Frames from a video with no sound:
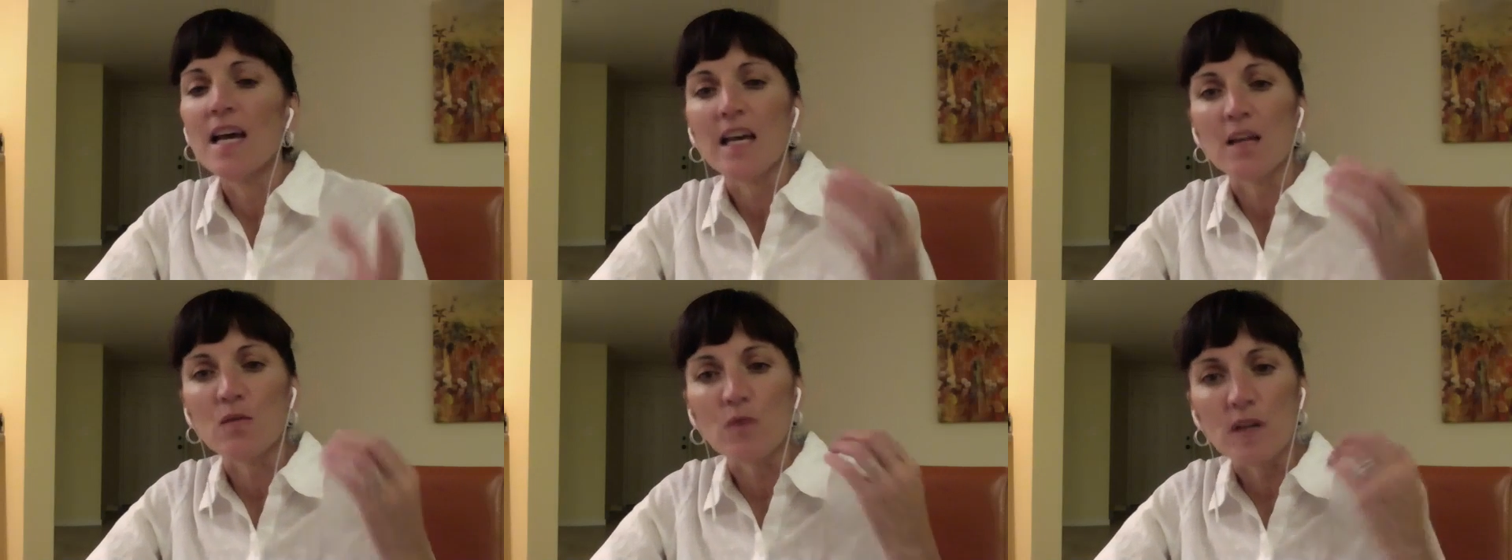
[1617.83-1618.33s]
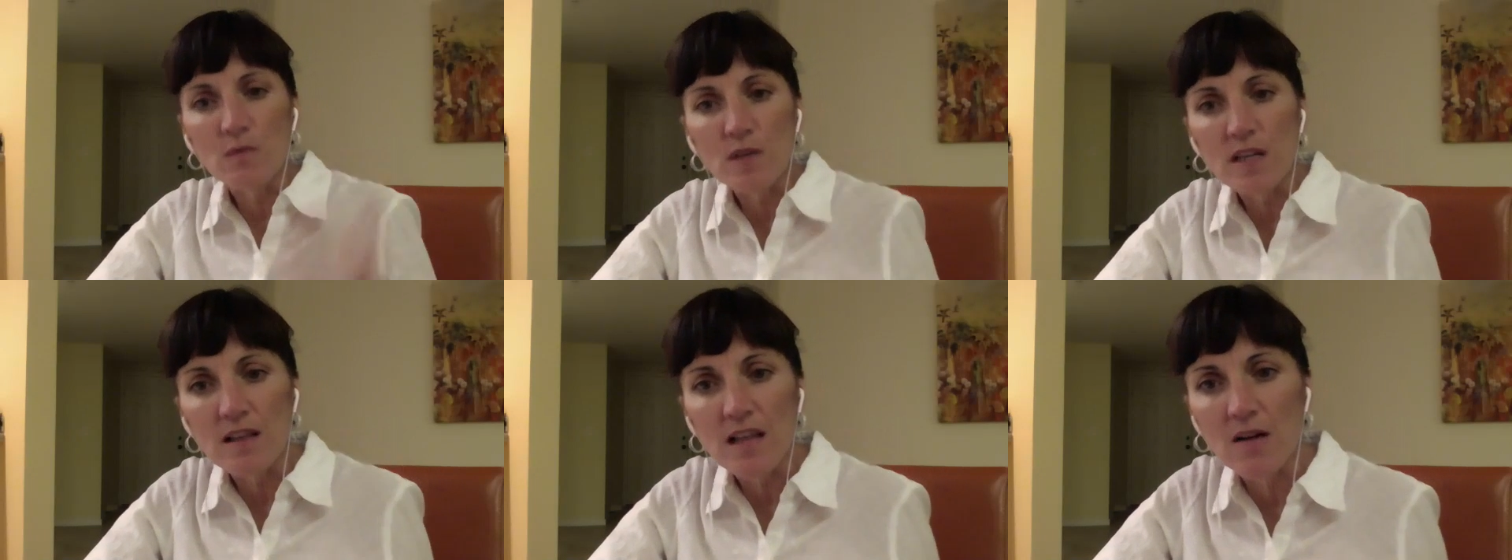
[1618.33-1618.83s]
And when
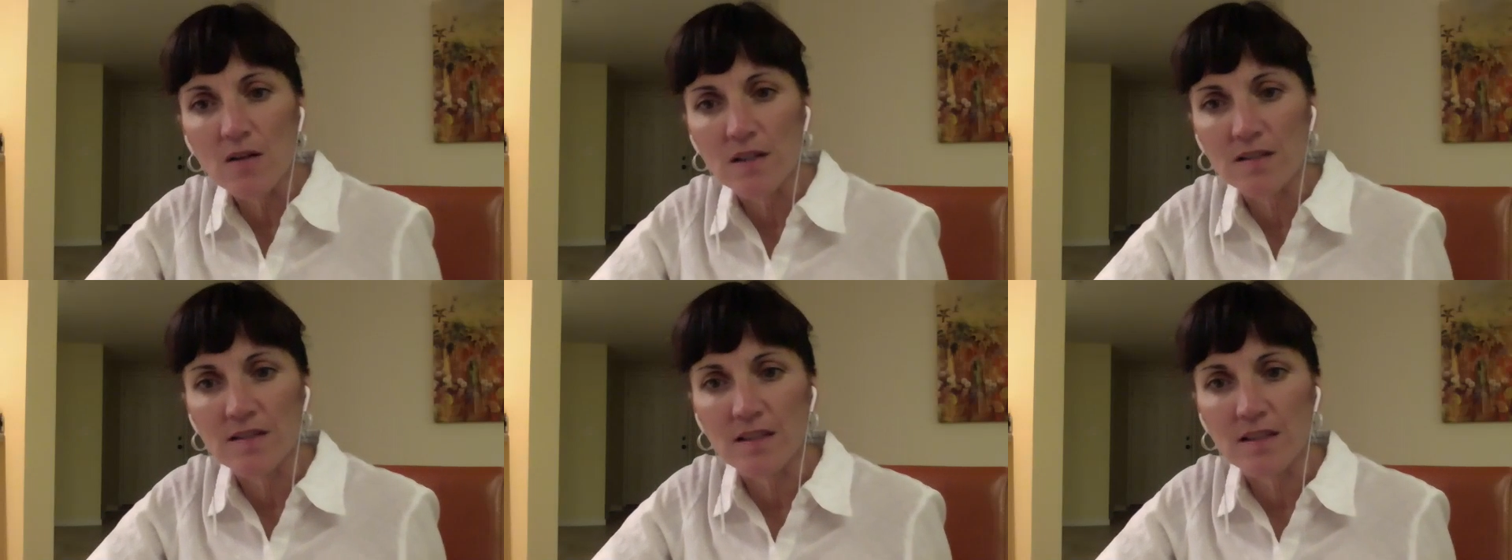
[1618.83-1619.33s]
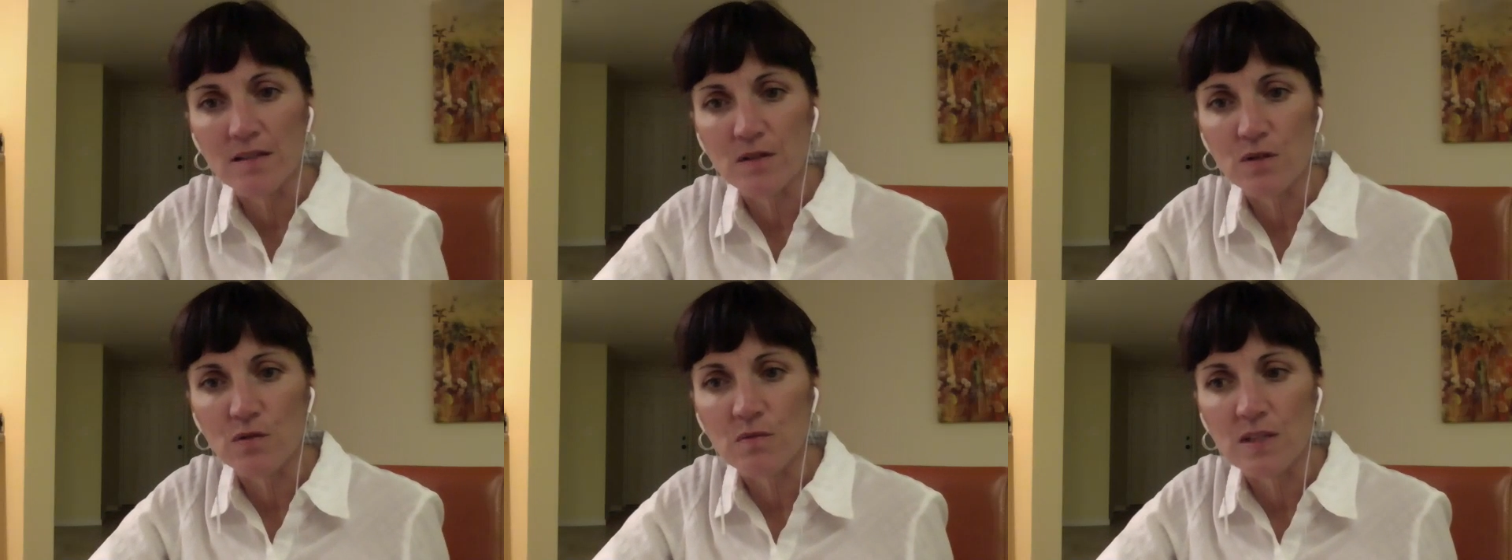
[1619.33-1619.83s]
we allow ourselves
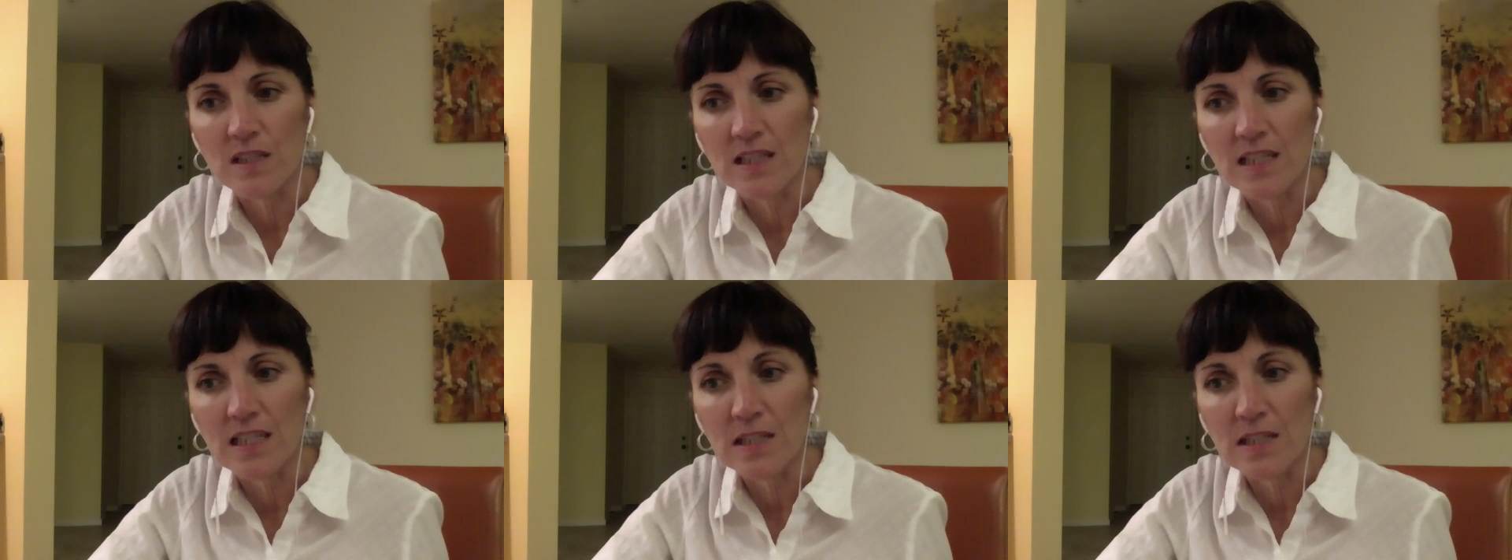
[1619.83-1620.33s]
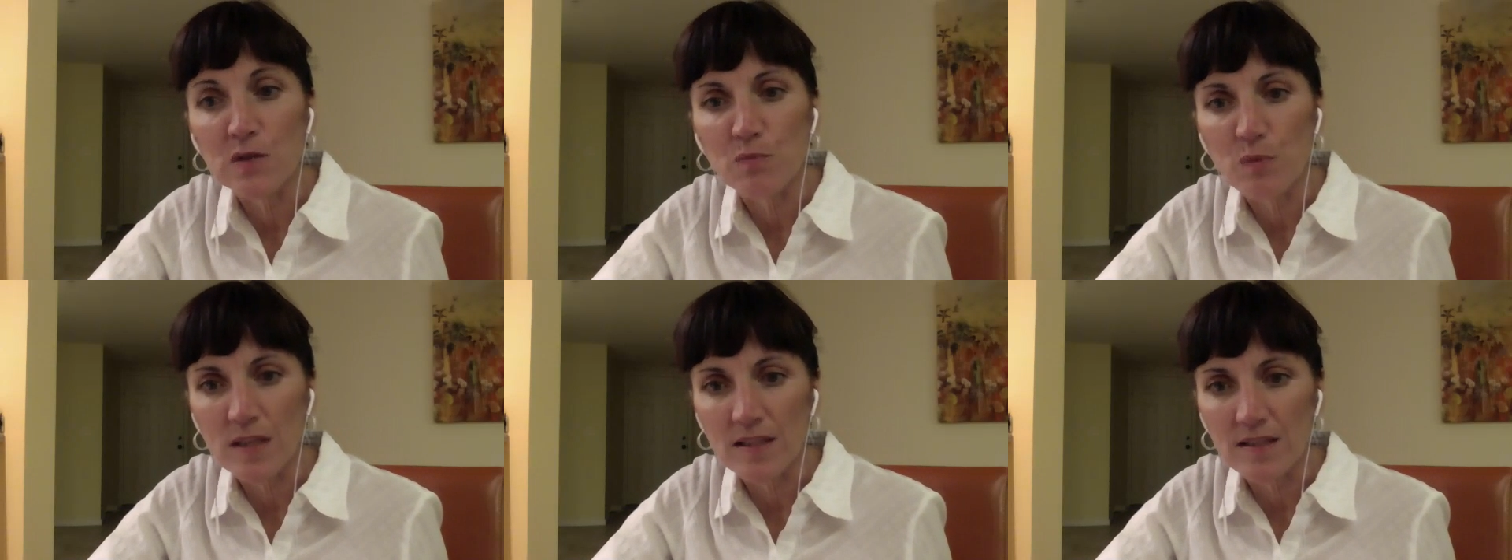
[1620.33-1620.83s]
to be this
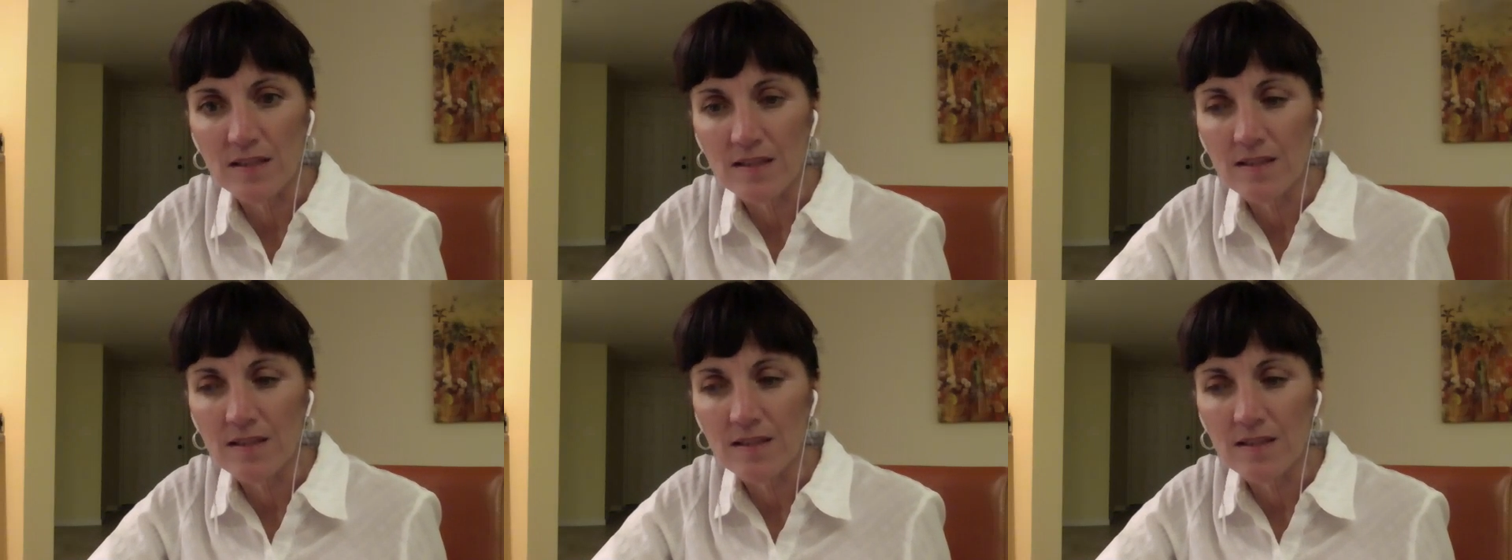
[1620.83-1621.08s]
presence,